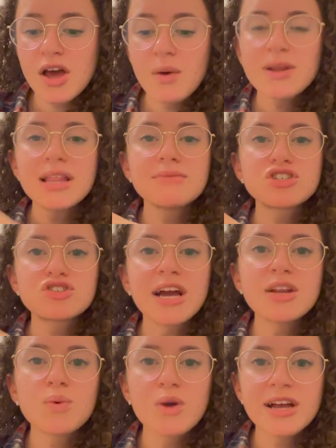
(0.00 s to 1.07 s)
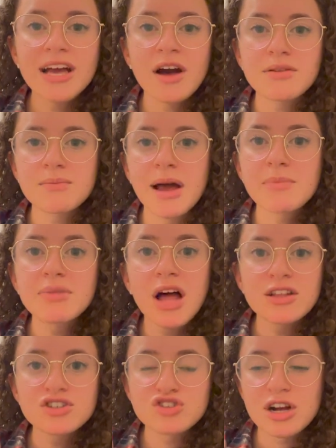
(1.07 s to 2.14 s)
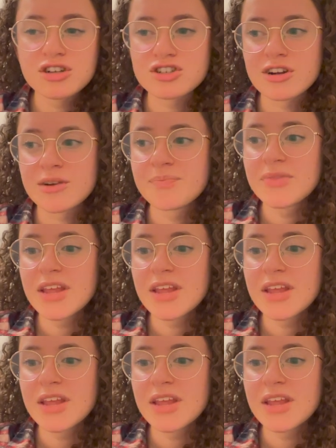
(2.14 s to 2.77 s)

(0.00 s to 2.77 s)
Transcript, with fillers: well, I was trying to work out my plot structure